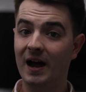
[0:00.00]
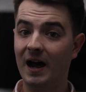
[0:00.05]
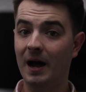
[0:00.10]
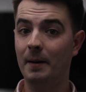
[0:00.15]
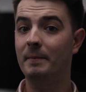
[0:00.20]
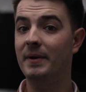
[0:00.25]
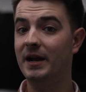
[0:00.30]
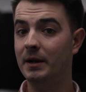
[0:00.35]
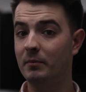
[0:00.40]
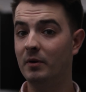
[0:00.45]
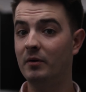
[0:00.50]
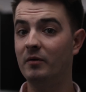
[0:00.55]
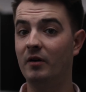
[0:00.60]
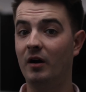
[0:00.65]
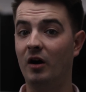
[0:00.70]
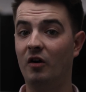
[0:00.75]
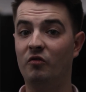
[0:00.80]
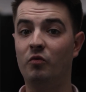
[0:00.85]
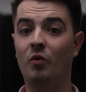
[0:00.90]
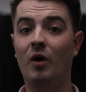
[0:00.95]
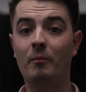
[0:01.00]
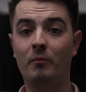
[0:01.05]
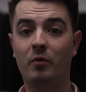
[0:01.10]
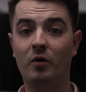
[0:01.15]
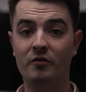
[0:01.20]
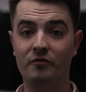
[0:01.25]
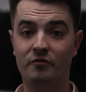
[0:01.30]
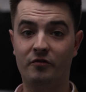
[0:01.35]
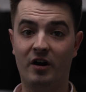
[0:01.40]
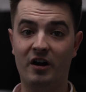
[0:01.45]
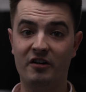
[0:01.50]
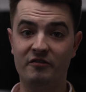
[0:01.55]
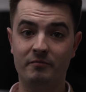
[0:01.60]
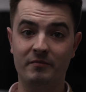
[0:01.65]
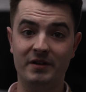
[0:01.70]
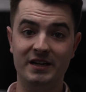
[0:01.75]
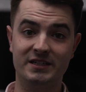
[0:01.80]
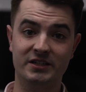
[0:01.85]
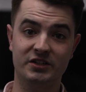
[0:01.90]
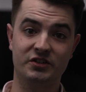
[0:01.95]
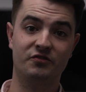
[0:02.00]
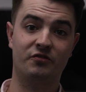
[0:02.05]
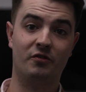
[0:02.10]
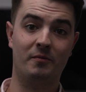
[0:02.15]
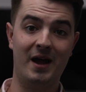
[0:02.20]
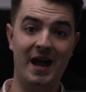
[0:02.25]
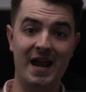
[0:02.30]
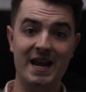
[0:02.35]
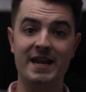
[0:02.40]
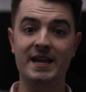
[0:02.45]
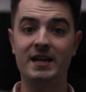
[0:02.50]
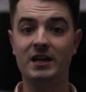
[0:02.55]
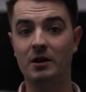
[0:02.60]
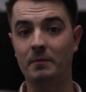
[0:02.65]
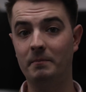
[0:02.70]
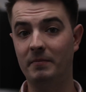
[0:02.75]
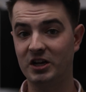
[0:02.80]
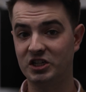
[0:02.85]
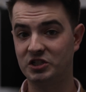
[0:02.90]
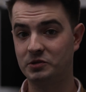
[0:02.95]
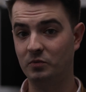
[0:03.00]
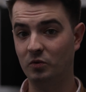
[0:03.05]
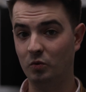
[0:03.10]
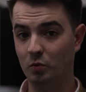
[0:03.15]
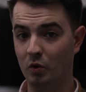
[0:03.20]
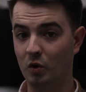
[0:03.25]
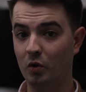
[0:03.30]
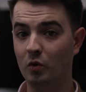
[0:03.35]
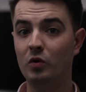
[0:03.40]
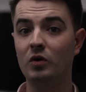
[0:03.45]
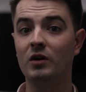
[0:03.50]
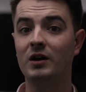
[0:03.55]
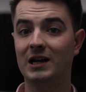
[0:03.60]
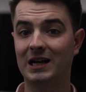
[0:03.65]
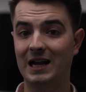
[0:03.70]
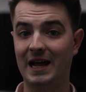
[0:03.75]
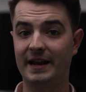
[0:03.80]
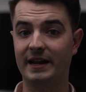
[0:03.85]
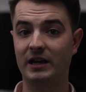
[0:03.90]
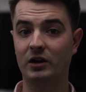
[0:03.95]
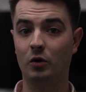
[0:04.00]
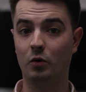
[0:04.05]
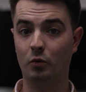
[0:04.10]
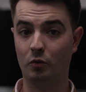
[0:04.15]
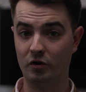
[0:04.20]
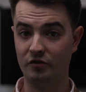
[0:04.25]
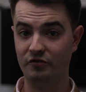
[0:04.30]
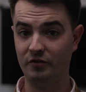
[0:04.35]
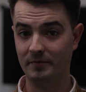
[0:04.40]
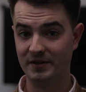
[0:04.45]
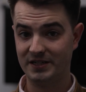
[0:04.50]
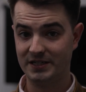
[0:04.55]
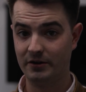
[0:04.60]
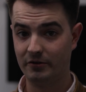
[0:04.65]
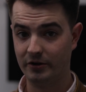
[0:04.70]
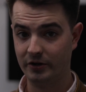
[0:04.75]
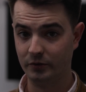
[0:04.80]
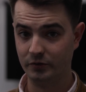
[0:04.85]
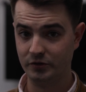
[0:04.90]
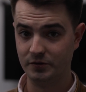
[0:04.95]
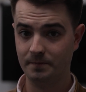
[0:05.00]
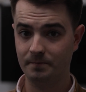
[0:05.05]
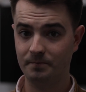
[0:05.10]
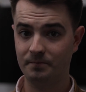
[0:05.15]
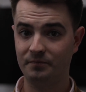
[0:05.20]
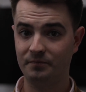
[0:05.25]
A minimum of 1.5 metres from any combustible wall, cladding or roofing materials.